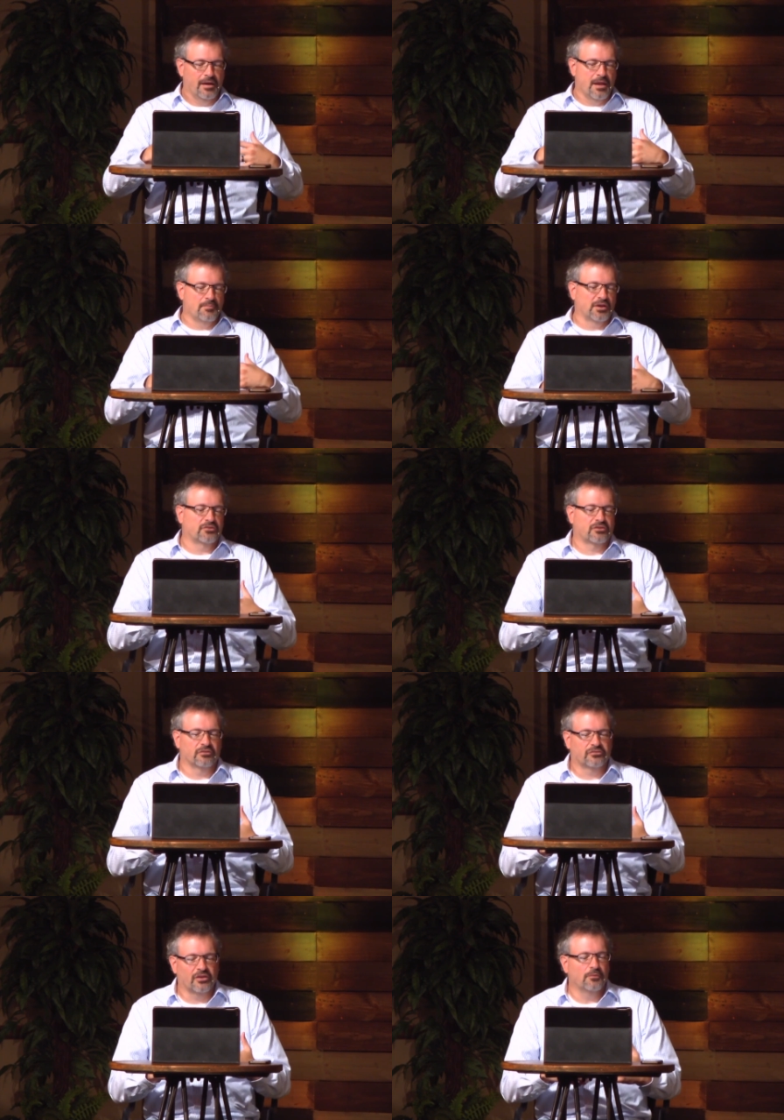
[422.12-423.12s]
Am I just
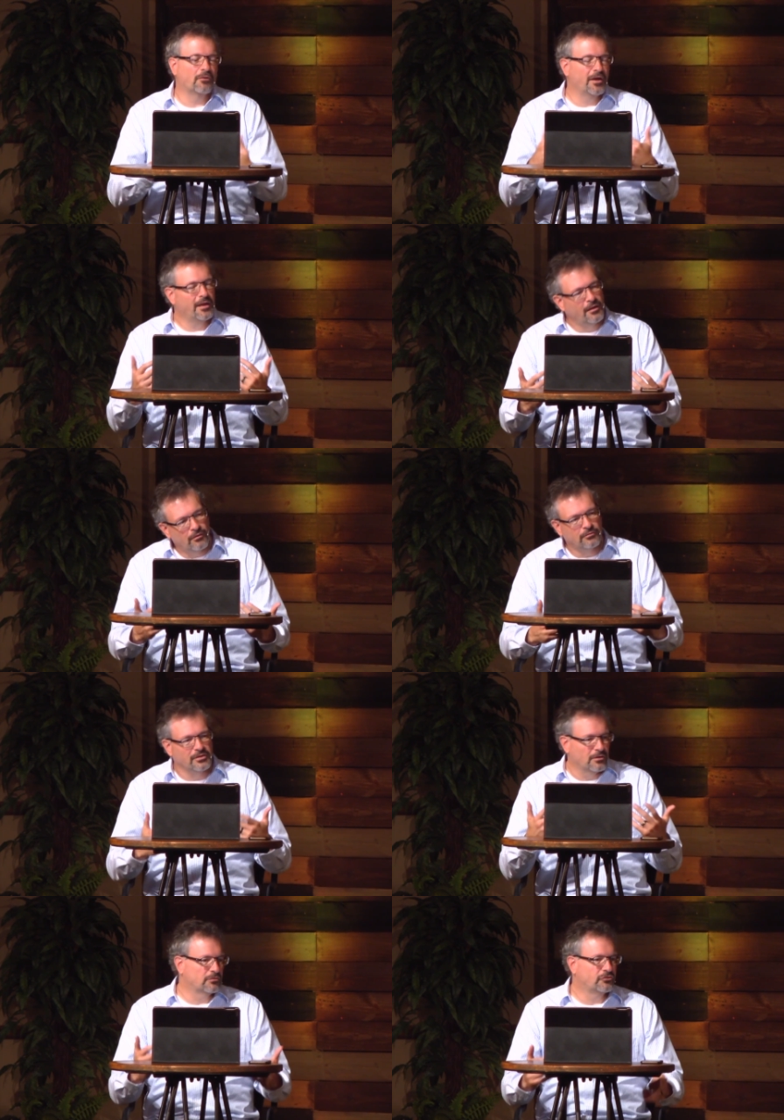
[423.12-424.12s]
going to say, well,
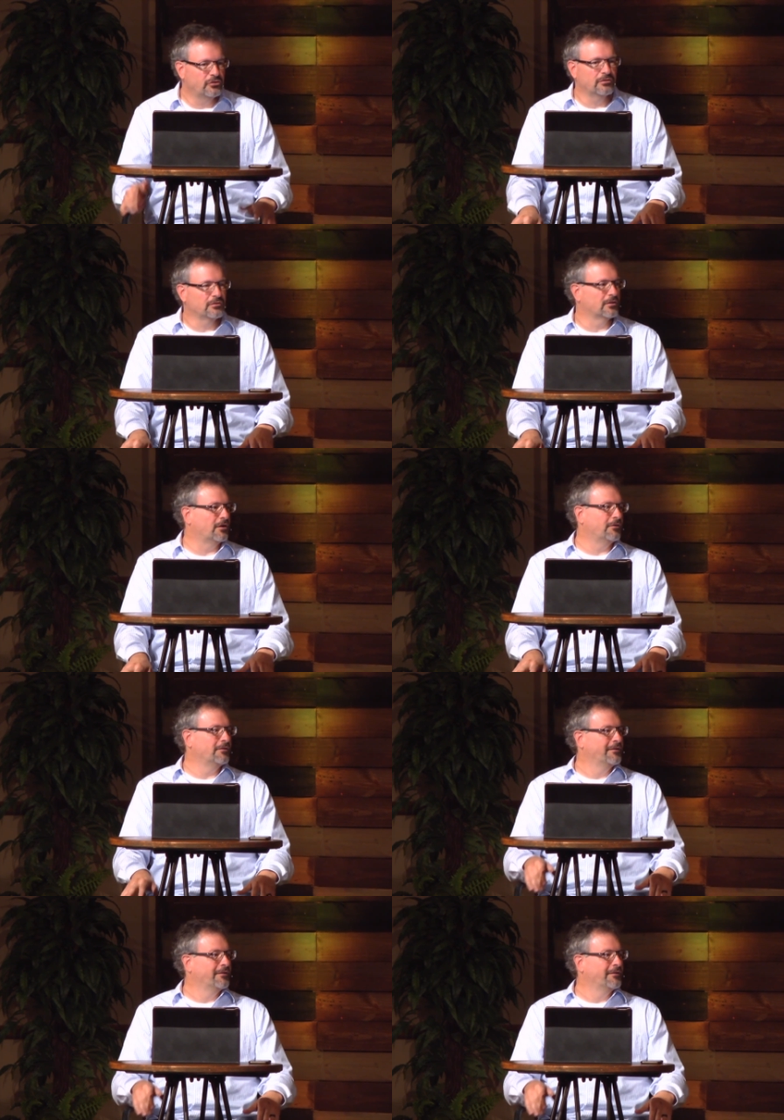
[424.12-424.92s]
you know, she'll learn